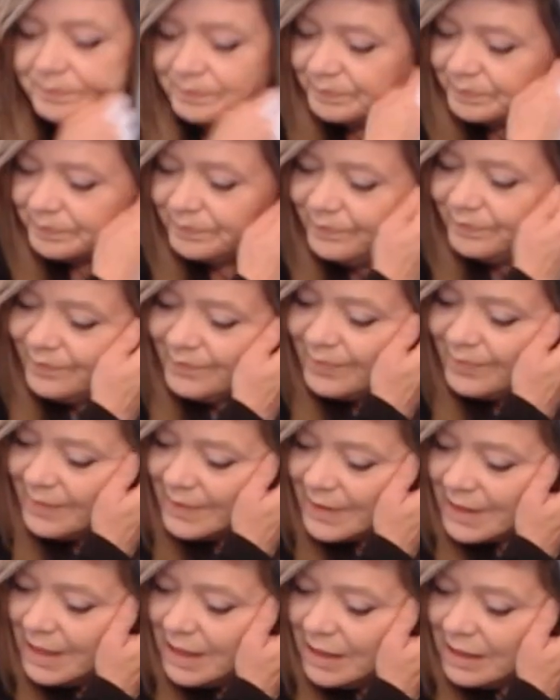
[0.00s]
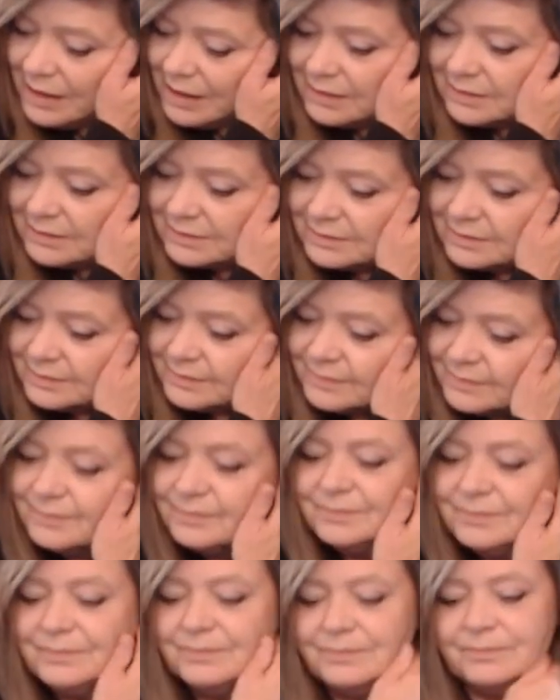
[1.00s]

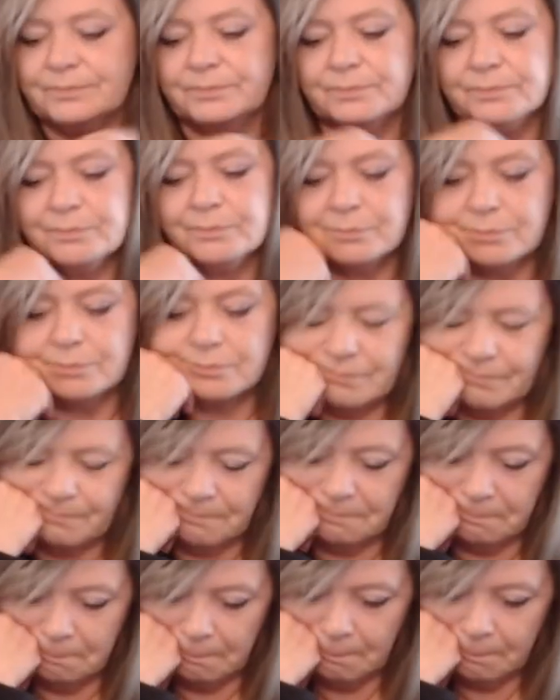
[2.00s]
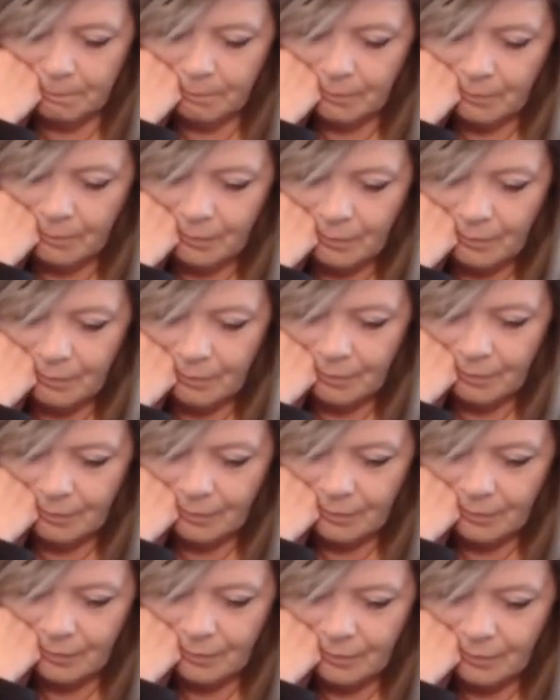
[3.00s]

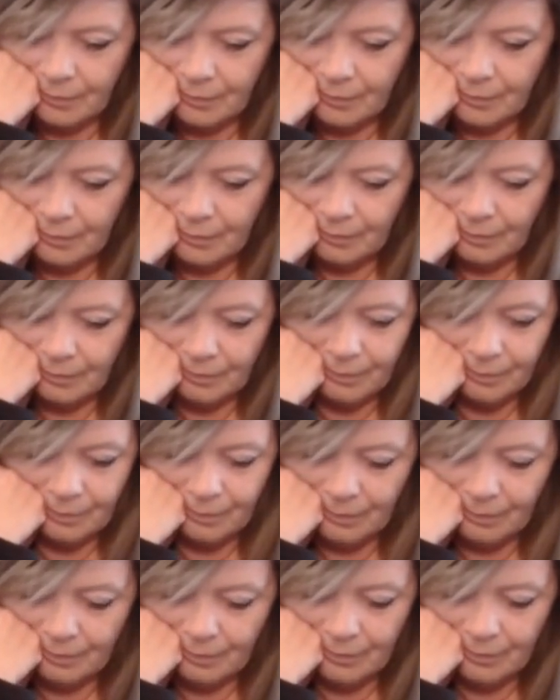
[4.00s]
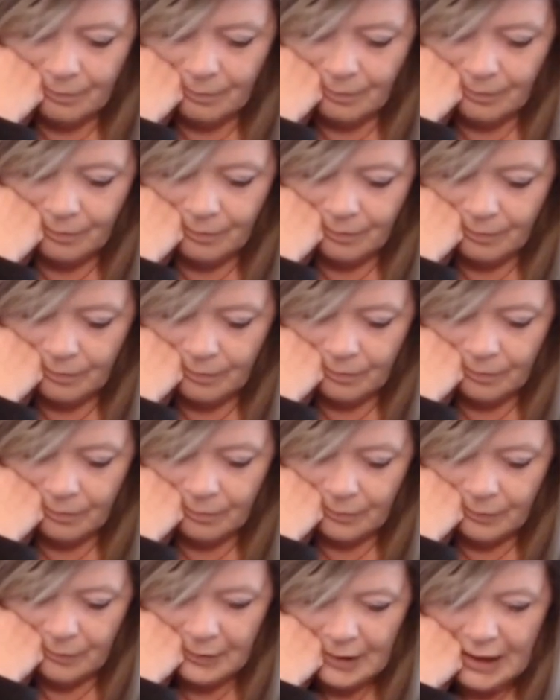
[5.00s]

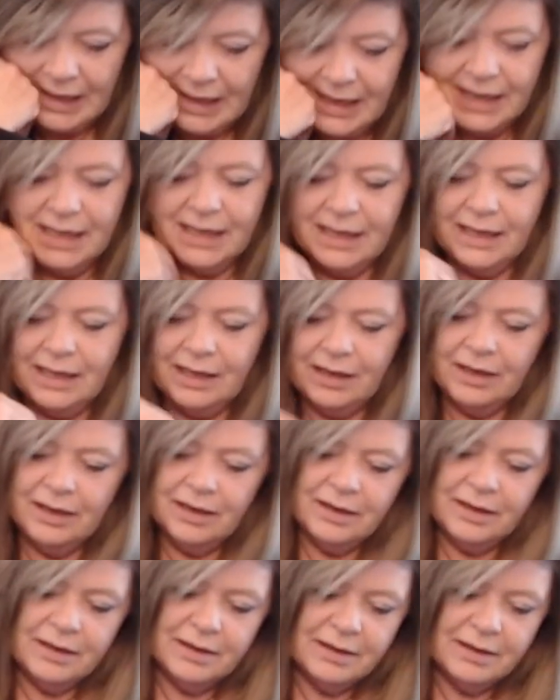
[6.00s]
Nobody speaks.